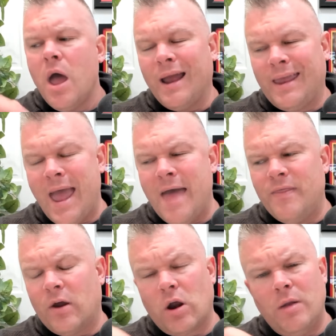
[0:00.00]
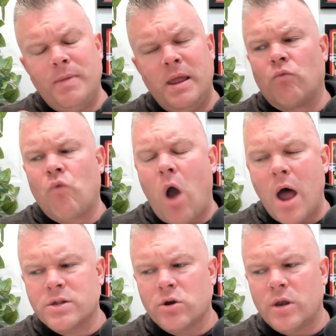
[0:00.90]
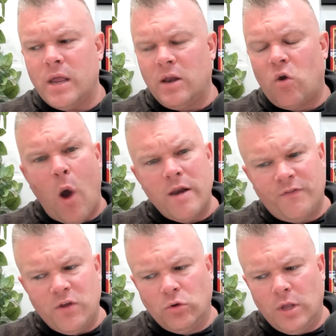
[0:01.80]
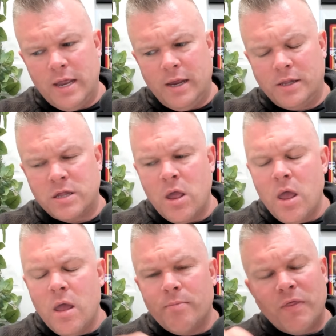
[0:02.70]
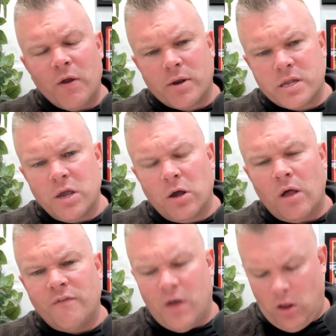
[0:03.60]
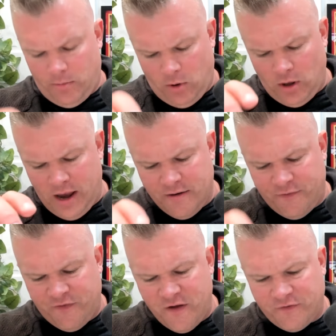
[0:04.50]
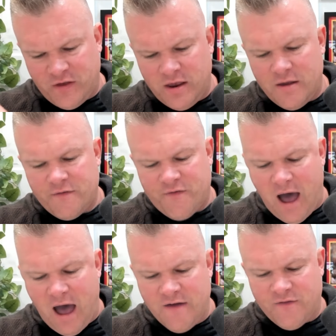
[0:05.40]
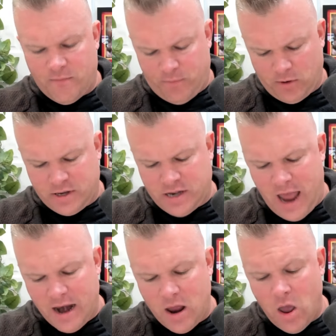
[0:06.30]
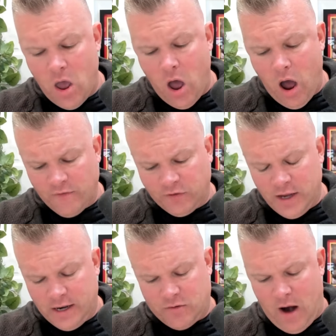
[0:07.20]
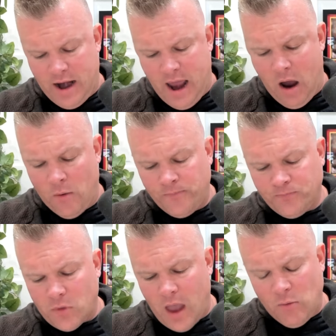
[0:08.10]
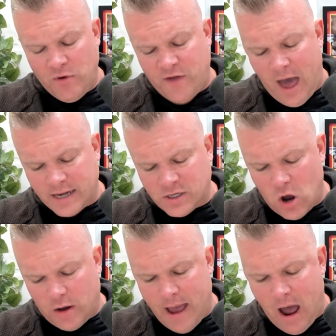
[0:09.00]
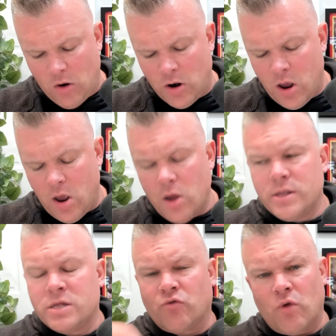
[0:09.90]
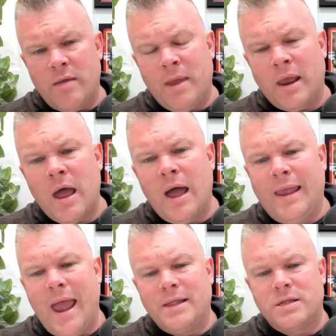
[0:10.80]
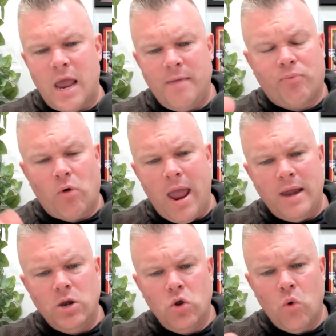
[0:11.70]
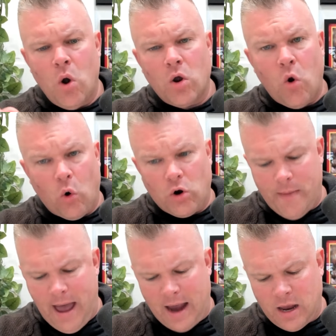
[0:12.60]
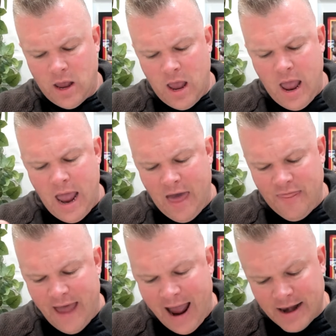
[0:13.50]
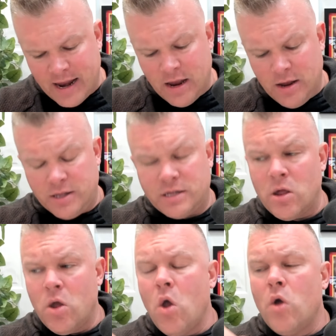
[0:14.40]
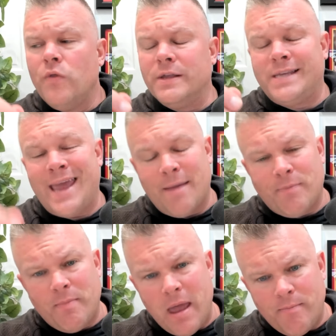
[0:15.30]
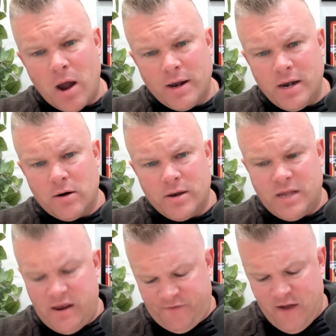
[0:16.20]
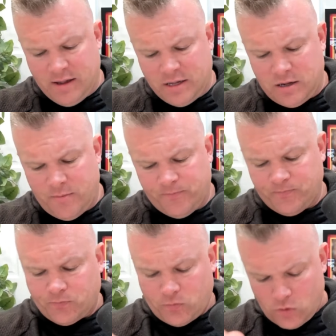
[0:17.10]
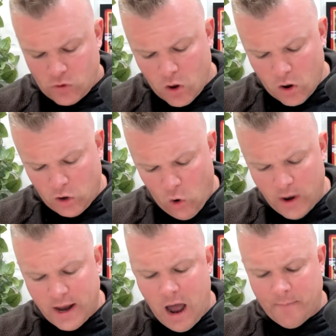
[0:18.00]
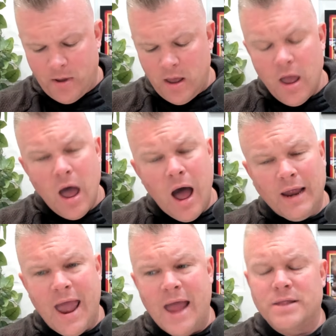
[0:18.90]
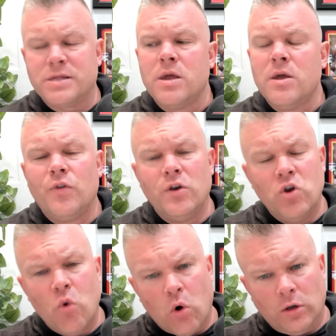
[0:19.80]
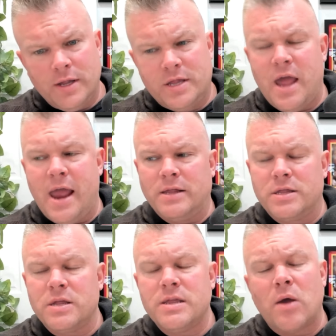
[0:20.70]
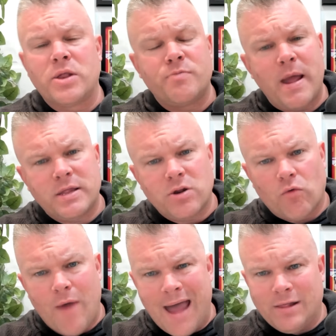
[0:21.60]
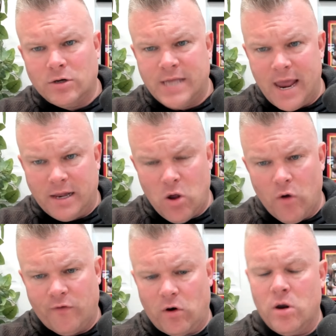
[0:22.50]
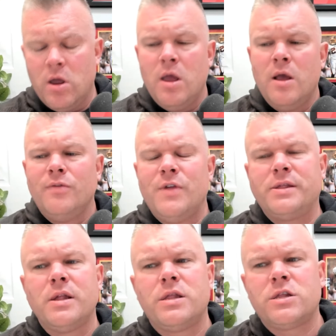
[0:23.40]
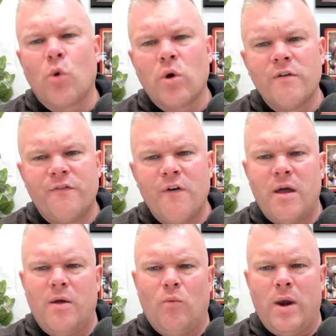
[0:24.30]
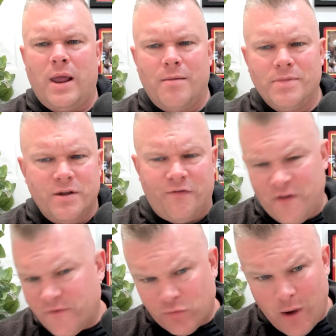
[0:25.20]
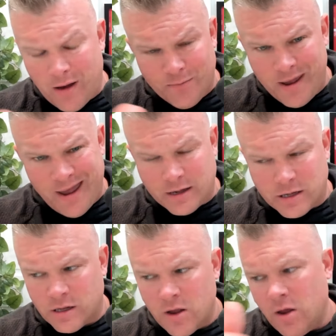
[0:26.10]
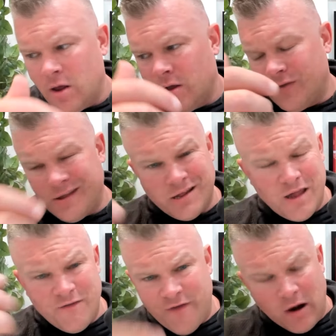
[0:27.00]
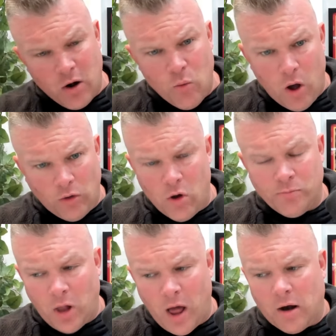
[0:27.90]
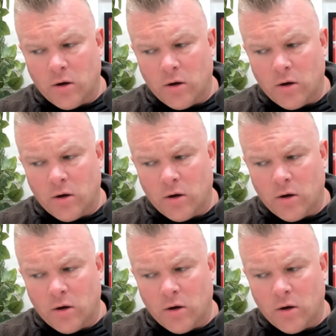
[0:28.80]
Again, they're going to be rostered in quite a few leagues, but they're still available in 55% of leagues right now. And we've got to talk about streaming against a brand new quarterback. And that is the Tampa Bay Buccaneers defense going up against the New Orleans Saints. Now, Spencer Rattler takes over. This is sort of, when it comes to fifth round picks, this is a very well-known player.